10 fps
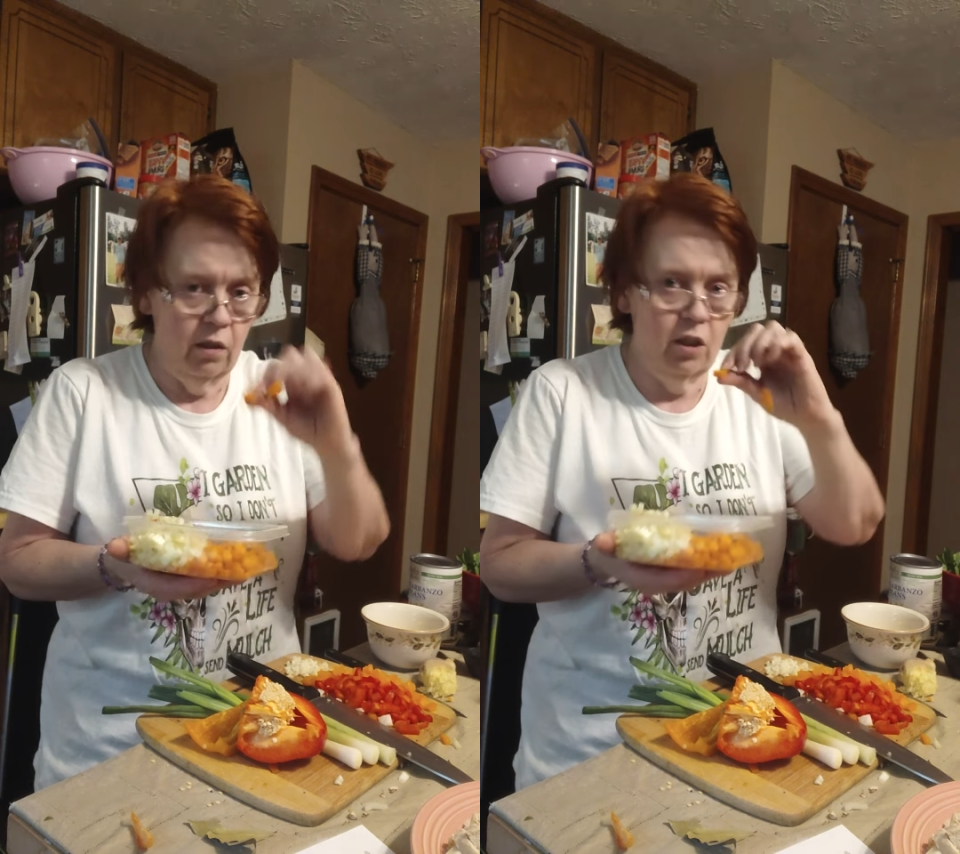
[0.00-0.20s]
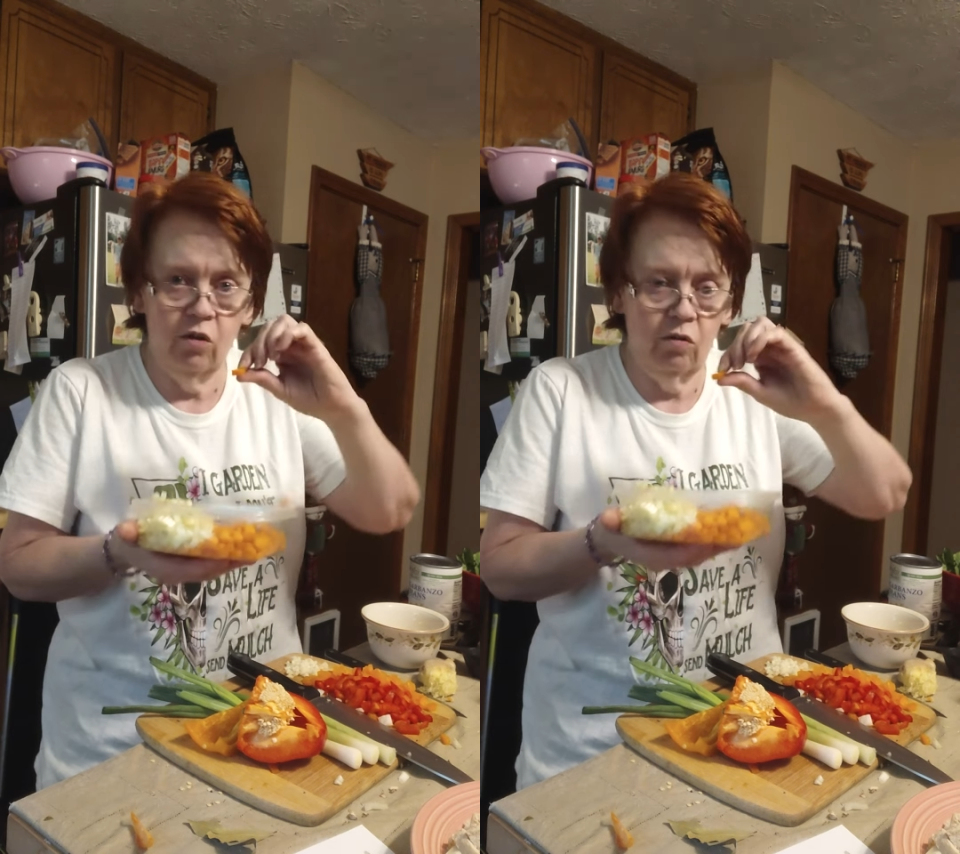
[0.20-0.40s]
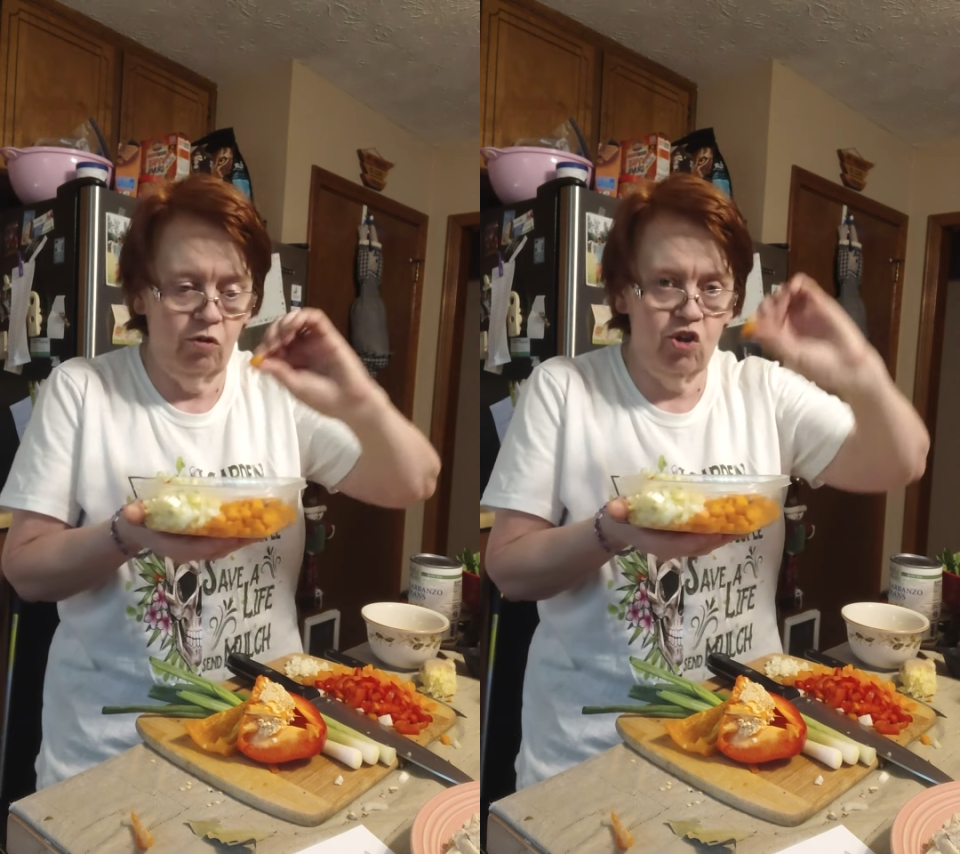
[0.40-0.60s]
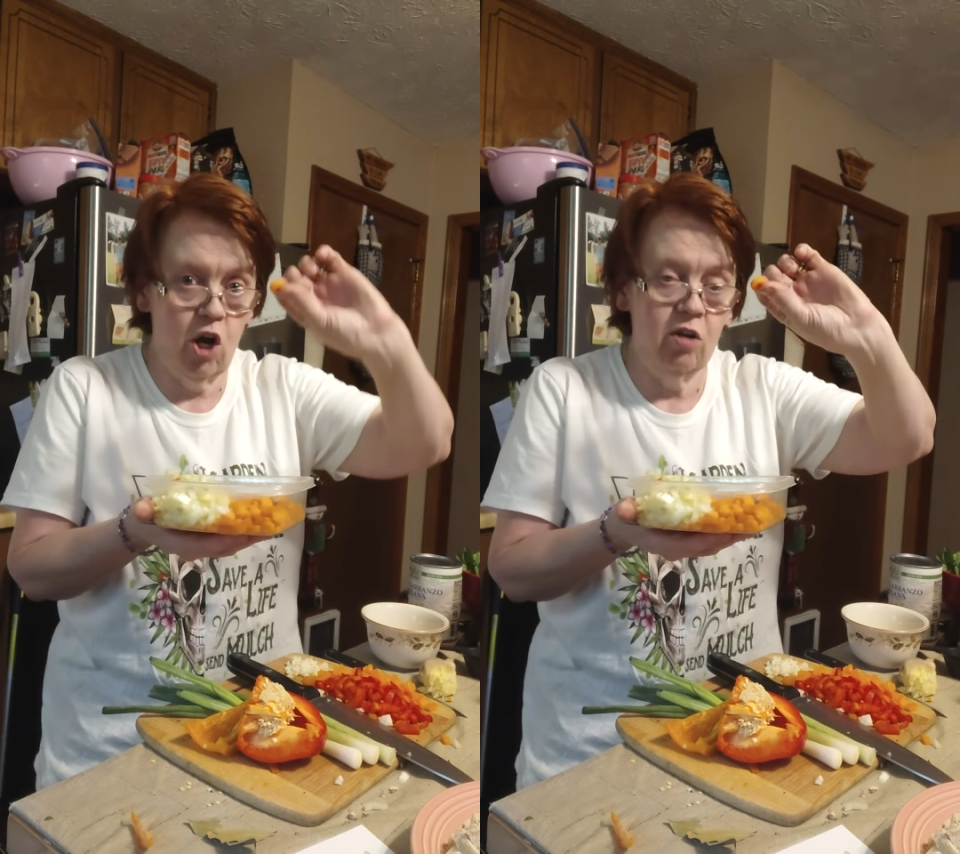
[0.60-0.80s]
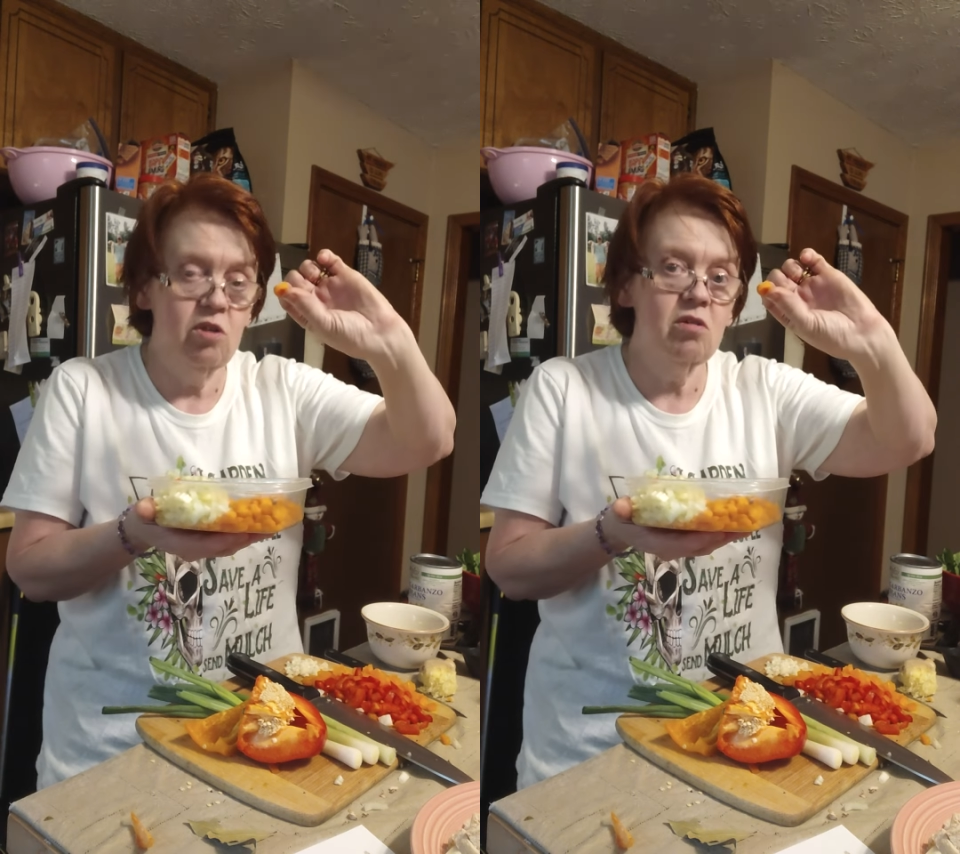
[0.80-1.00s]
little
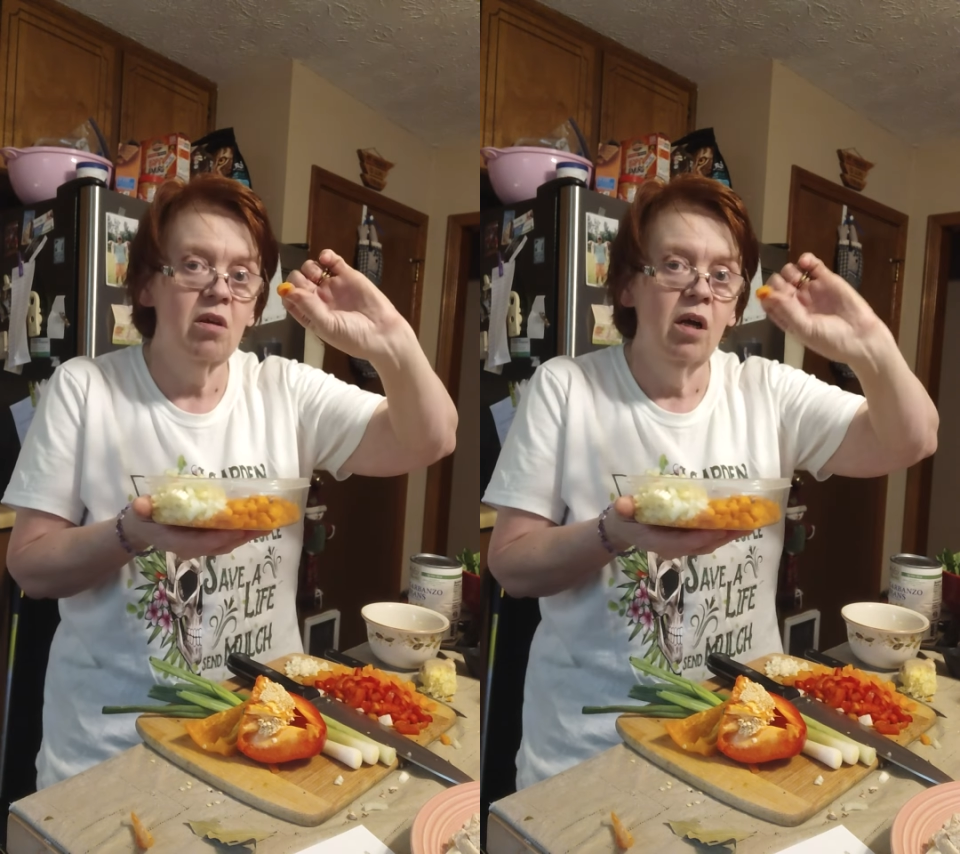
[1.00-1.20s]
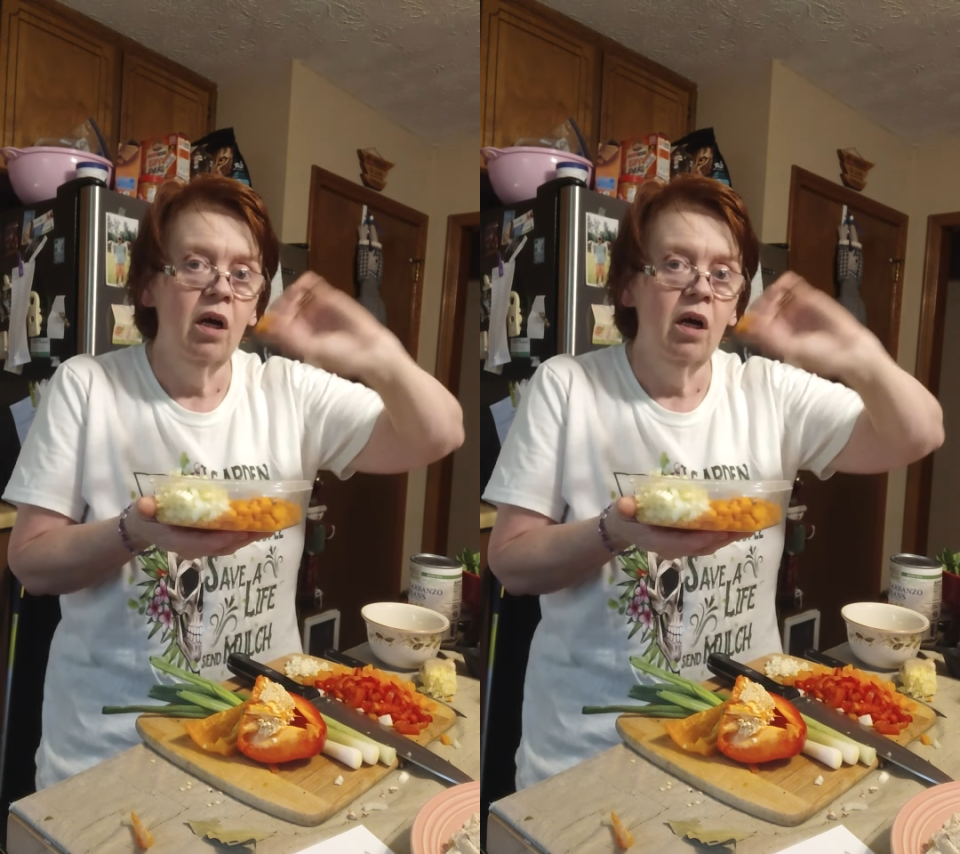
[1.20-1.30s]
chunks.